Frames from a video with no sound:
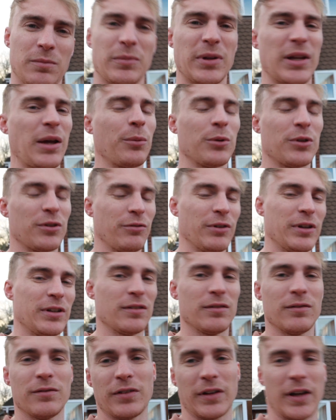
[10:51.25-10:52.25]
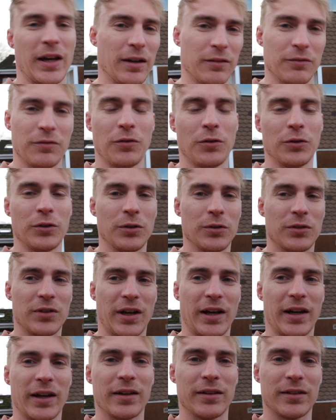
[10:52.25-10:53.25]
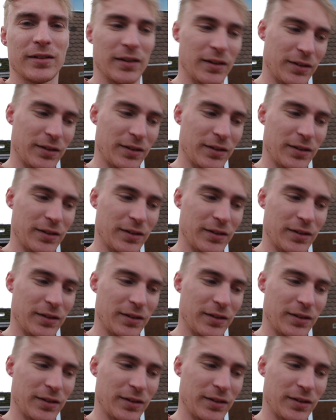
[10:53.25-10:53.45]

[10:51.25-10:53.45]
but that was the reason for getting 4 new tyres,